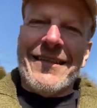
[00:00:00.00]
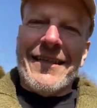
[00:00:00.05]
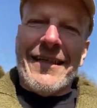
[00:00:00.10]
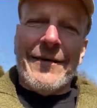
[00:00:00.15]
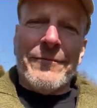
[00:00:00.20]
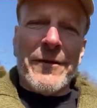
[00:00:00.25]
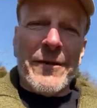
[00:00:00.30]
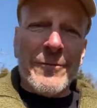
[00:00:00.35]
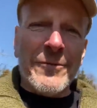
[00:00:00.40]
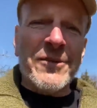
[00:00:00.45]

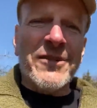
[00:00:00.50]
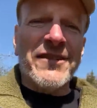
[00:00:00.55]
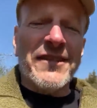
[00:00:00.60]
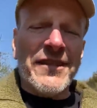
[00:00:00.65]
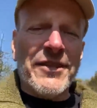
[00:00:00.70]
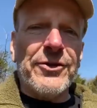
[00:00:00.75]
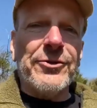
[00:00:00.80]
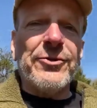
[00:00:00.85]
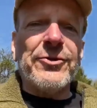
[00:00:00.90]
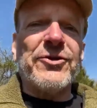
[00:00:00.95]
and we will
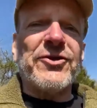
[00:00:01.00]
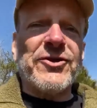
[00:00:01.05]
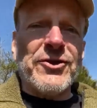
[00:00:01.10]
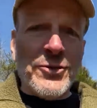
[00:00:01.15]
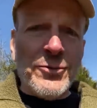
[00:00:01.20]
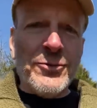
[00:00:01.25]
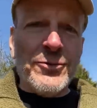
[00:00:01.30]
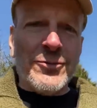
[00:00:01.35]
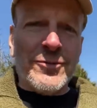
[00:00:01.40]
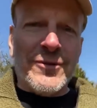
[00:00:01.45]
see you
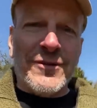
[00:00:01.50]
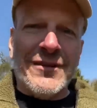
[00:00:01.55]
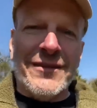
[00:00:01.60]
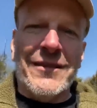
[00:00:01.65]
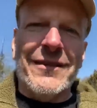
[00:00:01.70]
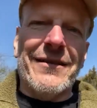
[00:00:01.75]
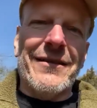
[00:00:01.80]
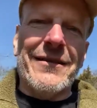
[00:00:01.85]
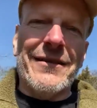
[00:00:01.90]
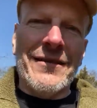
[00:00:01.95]
soon
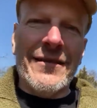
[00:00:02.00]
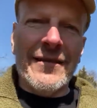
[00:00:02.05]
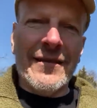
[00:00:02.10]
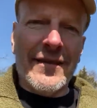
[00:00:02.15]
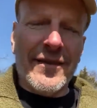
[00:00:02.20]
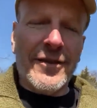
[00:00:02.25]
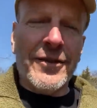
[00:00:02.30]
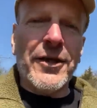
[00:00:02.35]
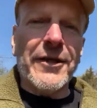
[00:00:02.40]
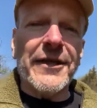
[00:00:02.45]

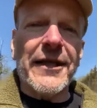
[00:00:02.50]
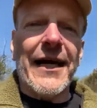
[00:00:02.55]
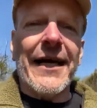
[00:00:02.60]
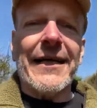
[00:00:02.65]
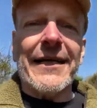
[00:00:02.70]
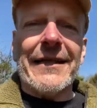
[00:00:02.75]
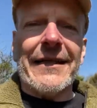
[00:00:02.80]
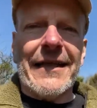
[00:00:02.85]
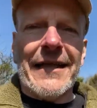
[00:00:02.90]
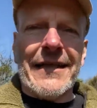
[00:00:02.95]
in the
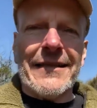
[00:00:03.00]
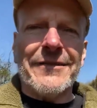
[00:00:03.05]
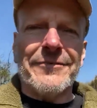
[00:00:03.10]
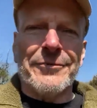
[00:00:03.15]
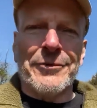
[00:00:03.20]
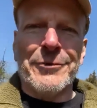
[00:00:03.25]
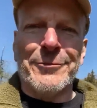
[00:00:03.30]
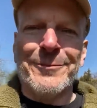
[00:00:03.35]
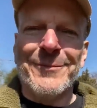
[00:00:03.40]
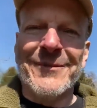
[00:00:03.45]
online
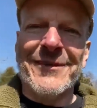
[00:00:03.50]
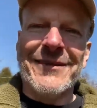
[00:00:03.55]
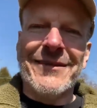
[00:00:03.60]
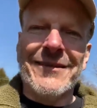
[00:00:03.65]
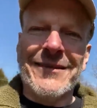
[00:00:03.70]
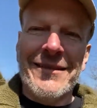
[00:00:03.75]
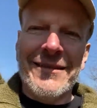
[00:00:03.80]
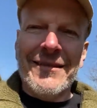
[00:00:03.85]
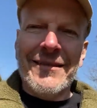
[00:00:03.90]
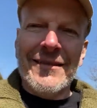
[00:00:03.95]
classroom
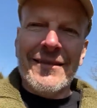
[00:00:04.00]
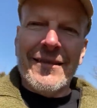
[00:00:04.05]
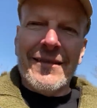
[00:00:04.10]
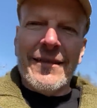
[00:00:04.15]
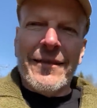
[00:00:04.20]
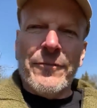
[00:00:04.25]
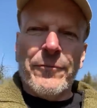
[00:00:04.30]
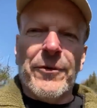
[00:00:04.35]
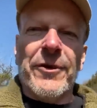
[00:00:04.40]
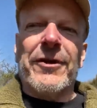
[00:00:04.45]

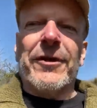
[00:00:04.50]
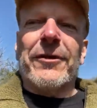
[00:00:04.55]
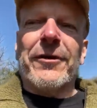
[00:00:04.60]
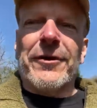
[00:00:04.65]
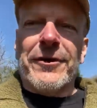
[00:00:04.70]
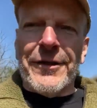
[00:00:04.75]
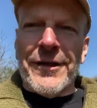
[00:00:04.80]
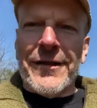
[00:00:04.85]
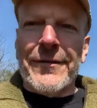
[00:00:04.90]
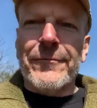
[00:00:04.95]
where the
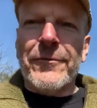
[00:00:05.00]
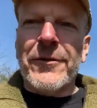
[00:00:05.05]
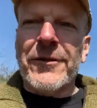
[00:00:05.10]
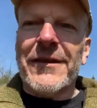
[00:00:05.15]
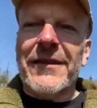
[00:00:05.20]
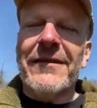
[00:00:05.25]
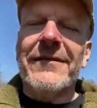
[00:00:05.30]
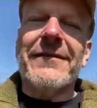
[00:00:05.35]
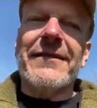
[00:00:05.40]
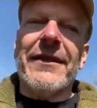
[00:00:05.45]
learning will
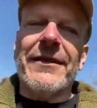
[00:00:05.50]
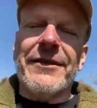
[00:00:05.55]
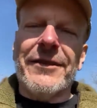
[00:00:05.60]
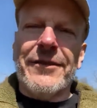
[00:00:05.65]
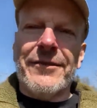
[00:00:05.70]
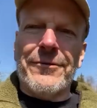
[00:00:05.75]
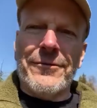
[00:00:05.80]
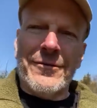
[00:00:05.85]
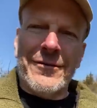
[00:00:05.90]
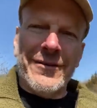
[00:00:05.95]

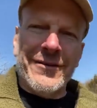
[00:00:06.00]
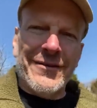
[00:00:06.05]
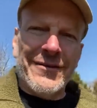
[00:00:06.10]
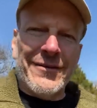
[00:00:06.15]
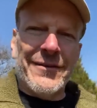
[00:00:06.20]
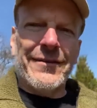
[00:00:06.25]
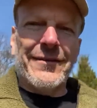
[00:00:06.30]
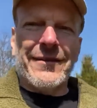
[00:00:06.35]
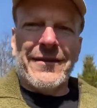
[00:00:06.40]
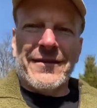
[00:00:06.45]
continue,
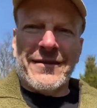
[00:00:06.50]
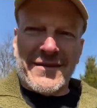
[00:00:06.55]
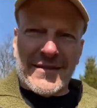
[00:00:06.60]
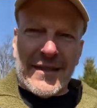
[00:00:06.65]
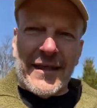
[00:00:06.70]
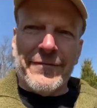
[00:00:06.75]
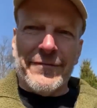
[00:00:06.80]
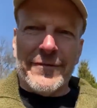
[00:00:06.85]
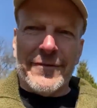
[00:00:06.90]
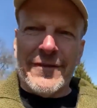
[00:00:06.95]
the
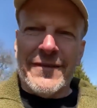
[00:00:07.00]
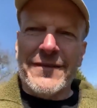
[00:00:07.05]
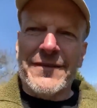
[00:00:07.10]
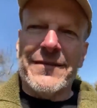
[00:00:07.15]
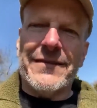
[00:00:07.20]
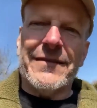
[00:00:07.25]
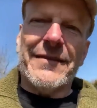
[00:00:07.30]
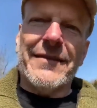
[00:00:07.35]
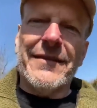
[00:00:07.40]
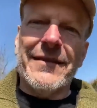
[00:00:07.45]

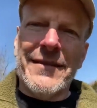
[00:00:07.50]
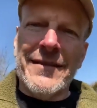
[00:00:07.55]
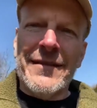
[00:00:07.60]
discoveries